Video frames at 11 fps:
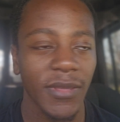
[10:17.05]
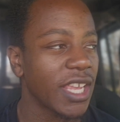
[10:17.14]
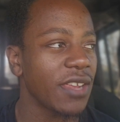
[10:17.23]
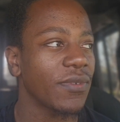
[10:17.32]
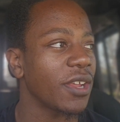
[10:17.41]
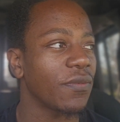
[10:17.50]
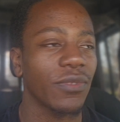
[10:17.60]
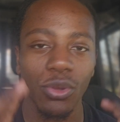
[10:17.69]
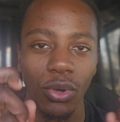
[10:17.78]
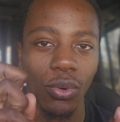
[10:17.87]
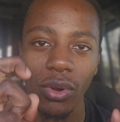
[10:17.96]
Even if
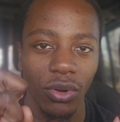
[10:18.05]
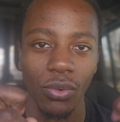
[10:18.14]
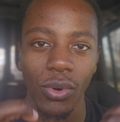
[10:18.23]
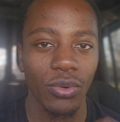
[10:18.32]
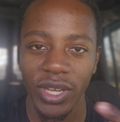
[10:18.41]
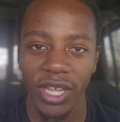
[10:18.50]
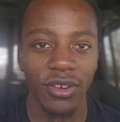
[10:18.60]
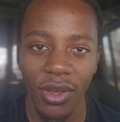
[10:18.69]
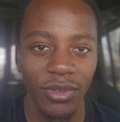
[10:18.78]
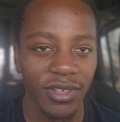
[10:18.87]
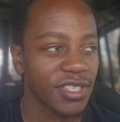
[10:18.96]
you quote unquote didn't
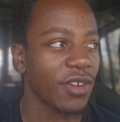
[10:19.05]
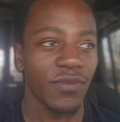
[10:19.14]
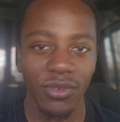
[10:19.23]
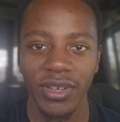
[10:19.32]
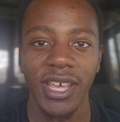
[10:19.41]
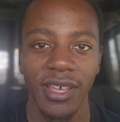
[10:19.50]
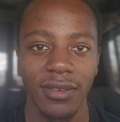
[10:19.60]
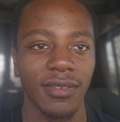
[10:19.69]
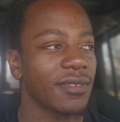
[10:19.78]
know yourself, you did.